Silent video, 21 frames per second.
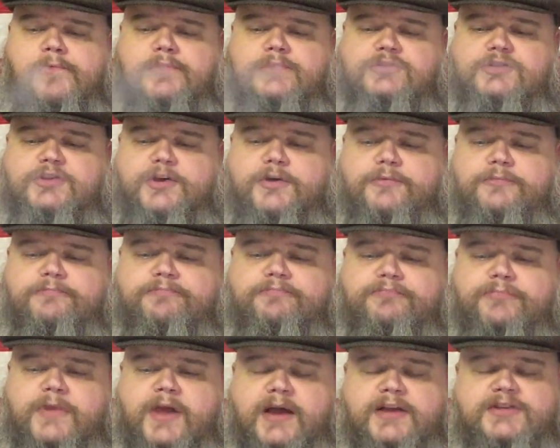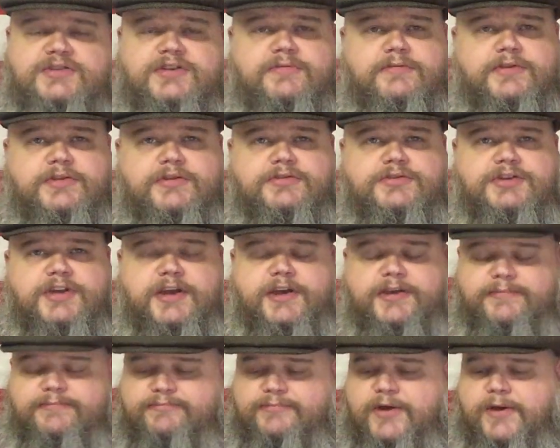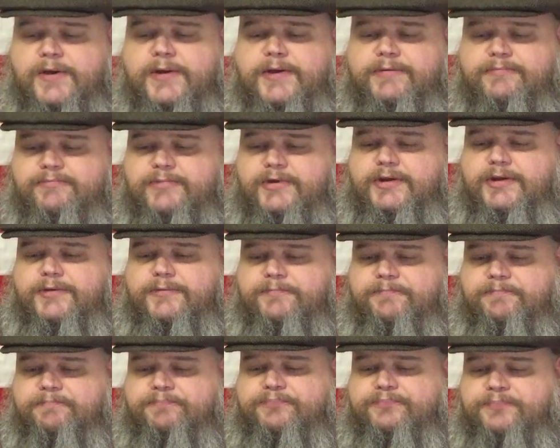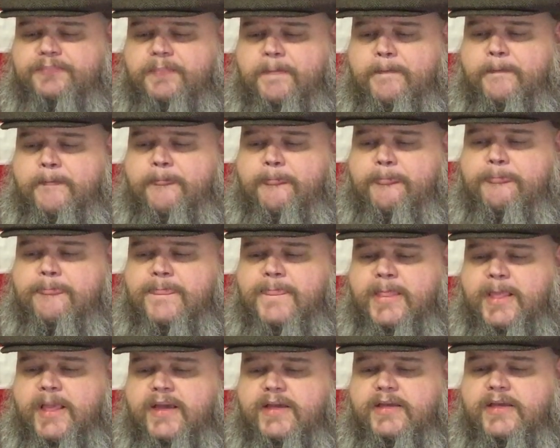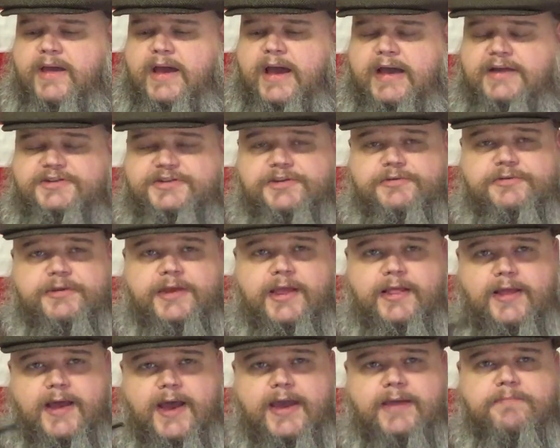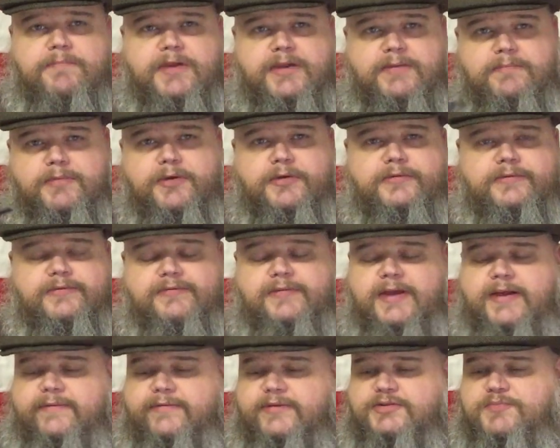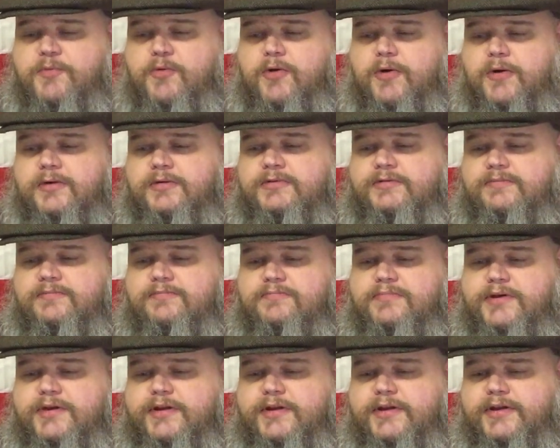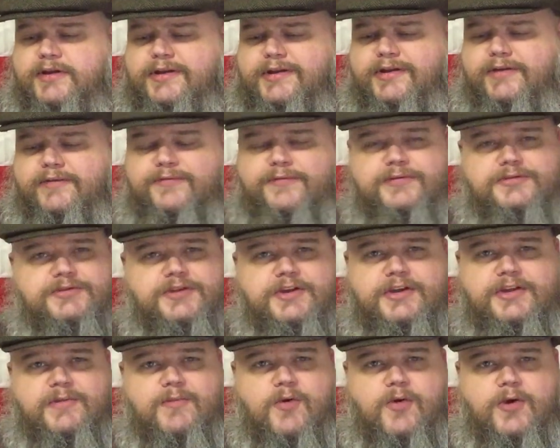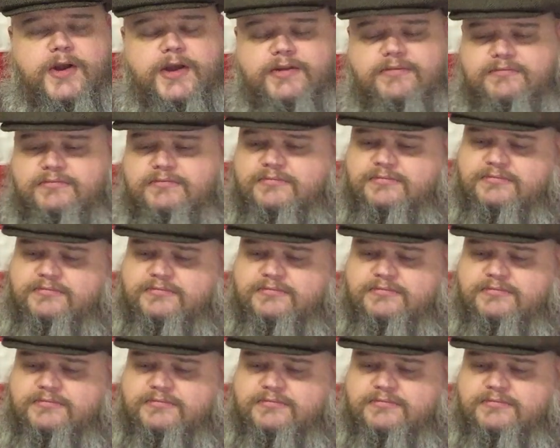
So I see what they're saying on it, you know. I generally like big, bold flavors more. But, you know, first thing in the morning,